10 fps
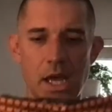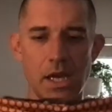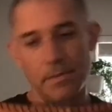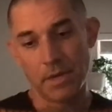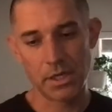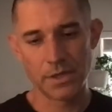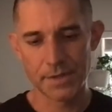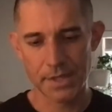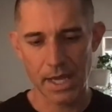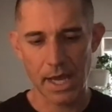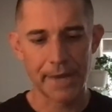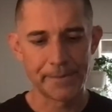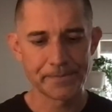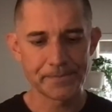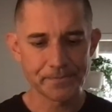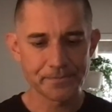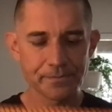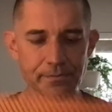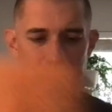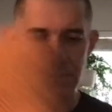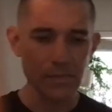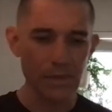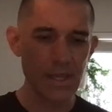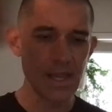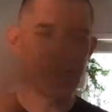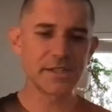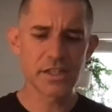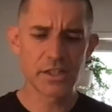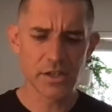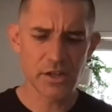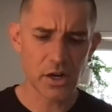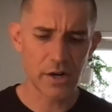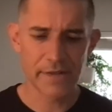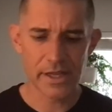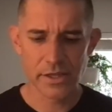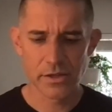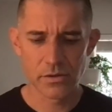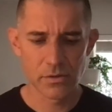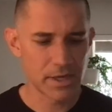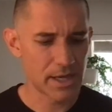I'm going to use it again. It has a good R value.